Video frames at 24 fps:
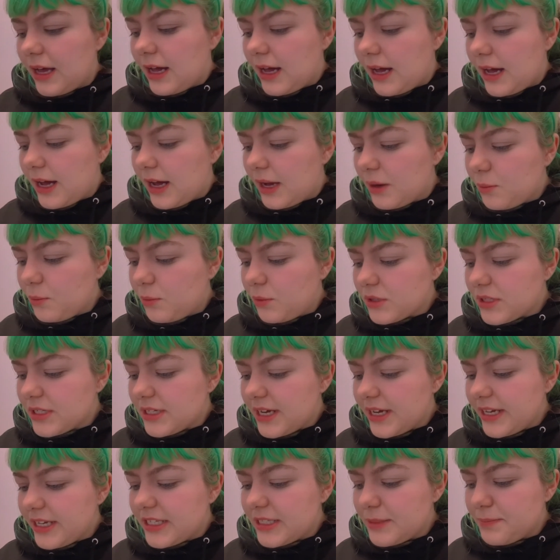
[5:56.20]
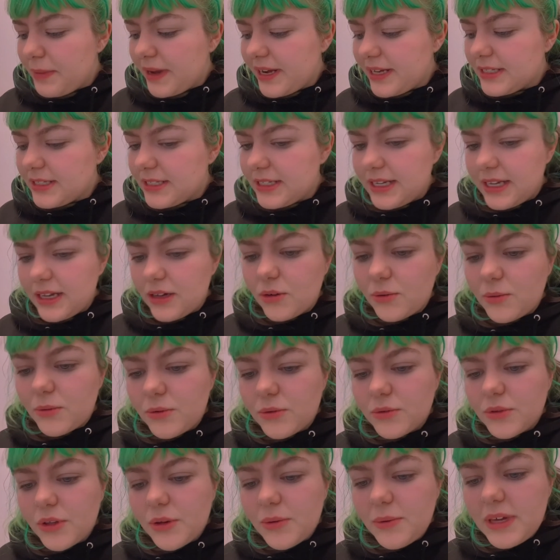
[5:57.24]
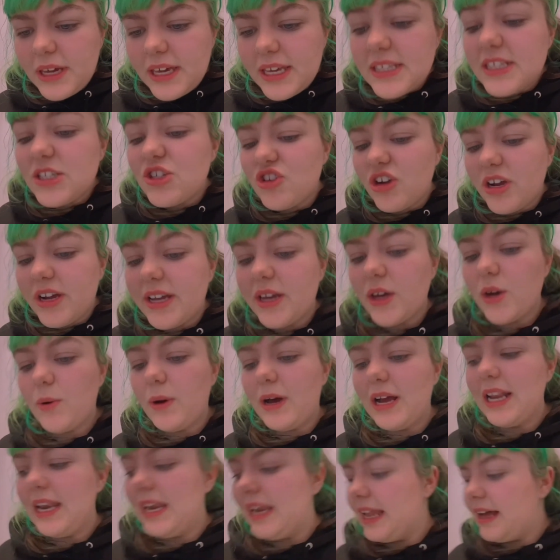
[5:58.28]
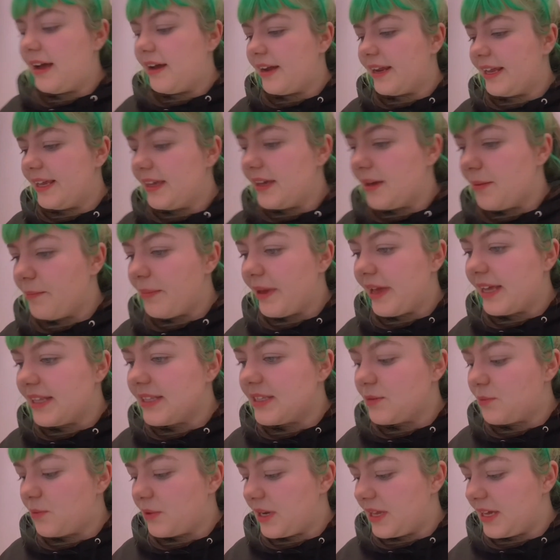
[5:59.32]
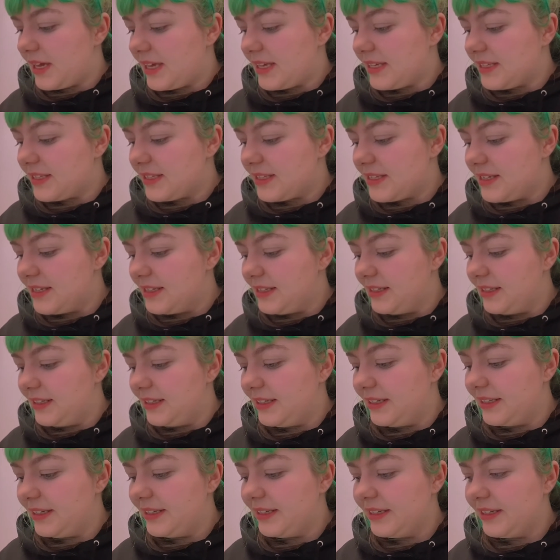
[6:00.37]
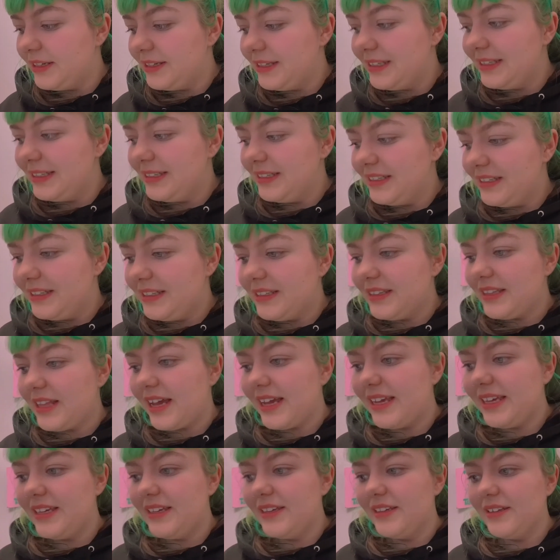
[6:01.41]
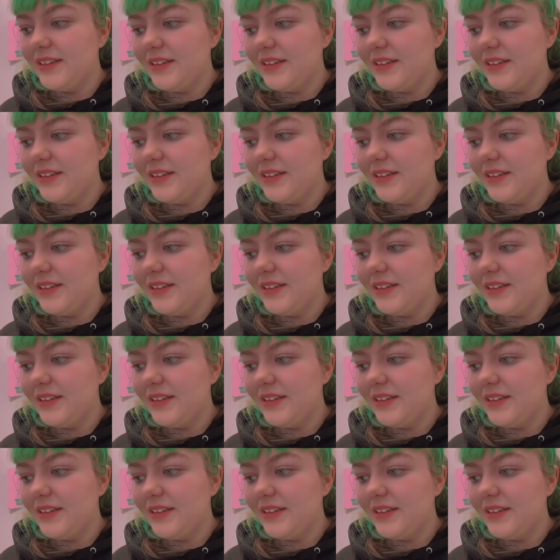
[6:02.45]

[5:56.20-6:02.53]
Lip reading: I wasn't expecting it, although it is drying quite light compared to what it is like